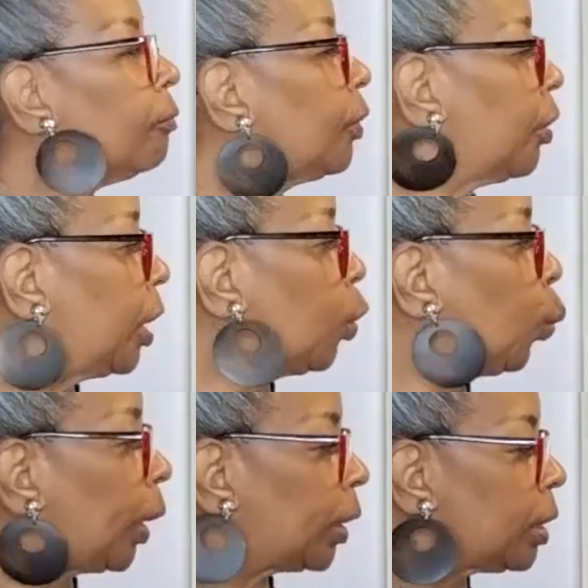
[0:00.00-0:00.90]
Very
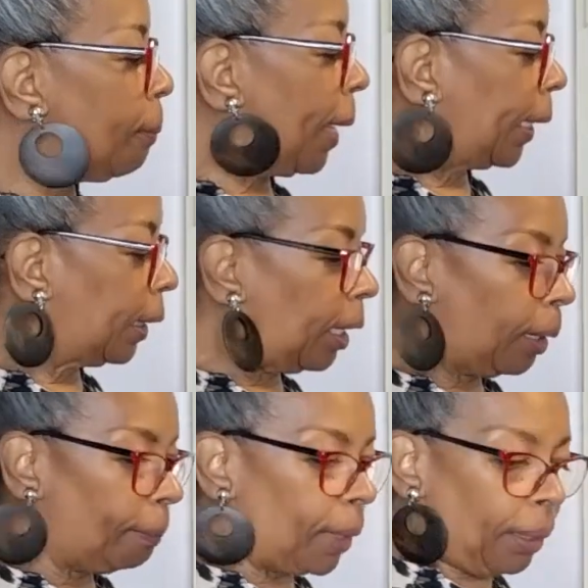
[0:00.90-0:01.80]
quick to make
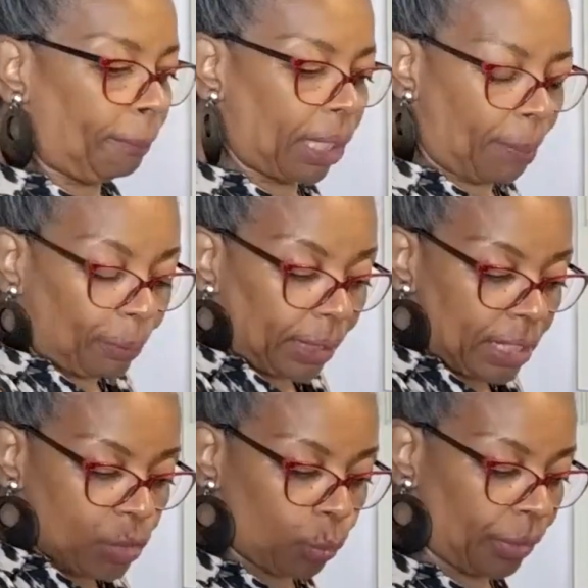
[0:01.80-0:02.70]
up. But I'm
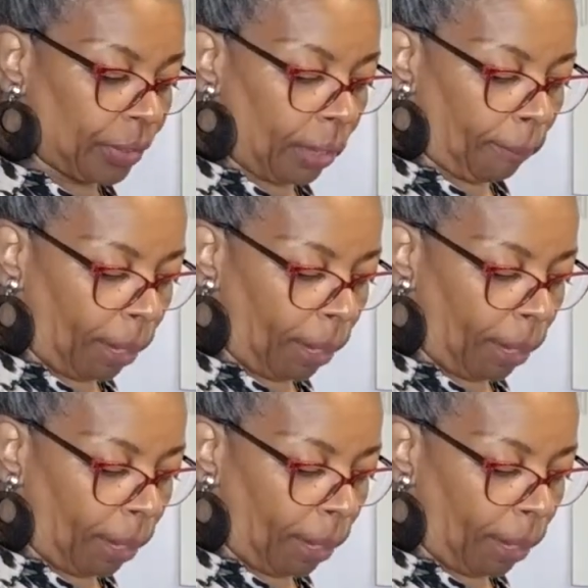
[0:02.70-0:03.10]
pleased with them.